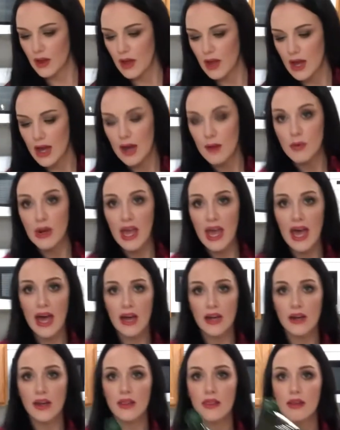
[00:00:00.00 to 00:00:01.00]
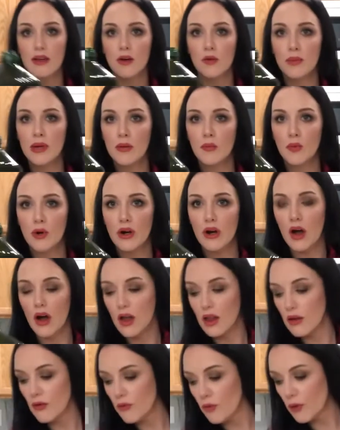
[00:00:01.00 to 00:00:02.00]
I'm gonna add a little bit more
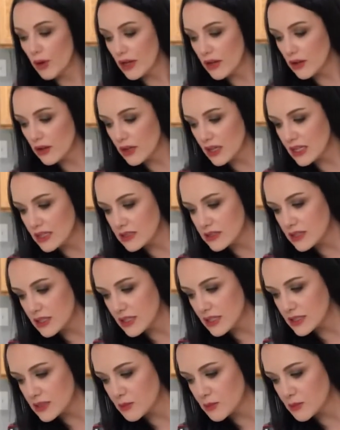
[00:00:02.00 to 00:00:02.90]
olive oil into this